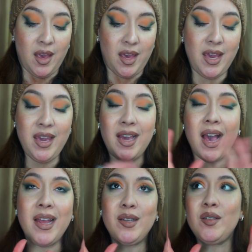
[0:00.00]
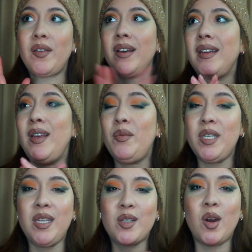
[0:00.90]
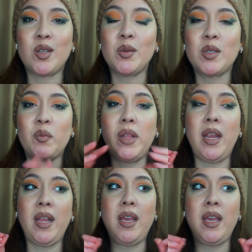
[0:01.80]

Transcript: he kind of, it's hard to explain.